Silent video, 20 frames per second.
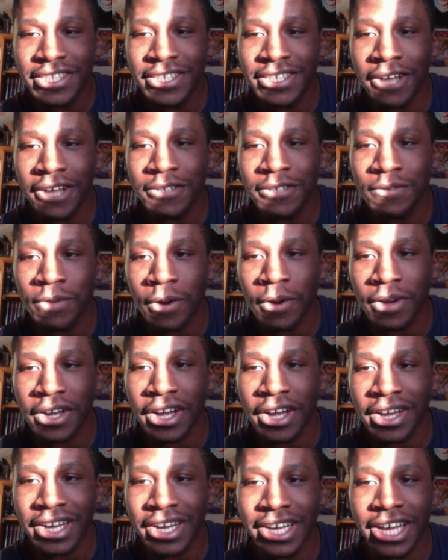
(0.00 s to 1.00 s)

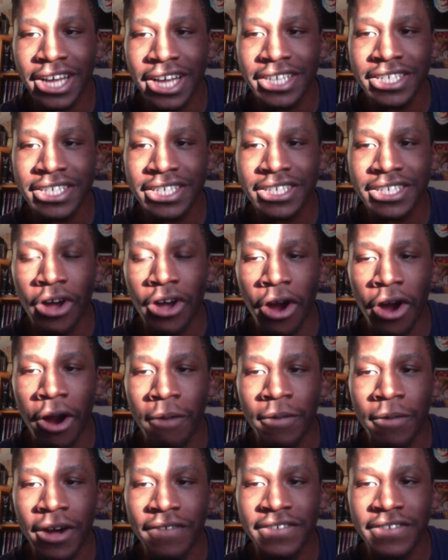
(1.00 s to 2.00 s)
Tanjiro cut Akaza's
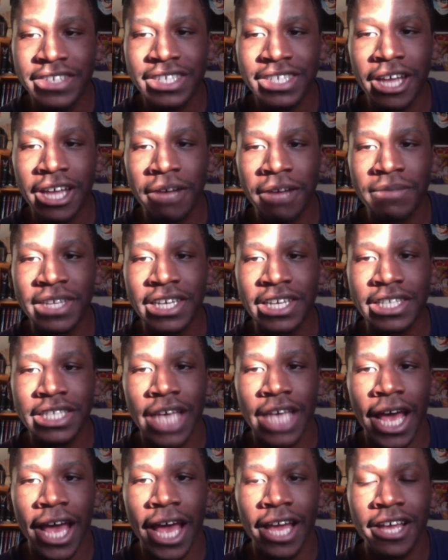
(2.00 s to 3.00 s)
arm off and stopped the
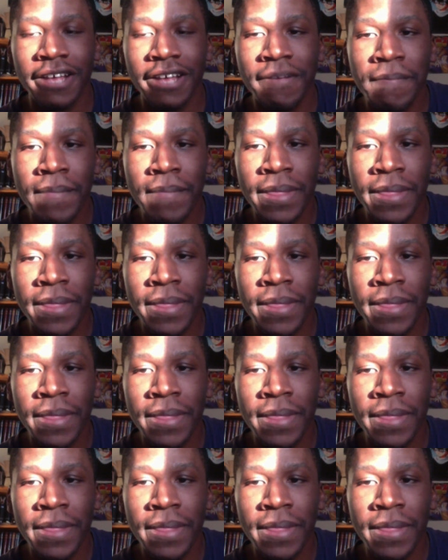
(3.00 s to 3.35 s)
attack.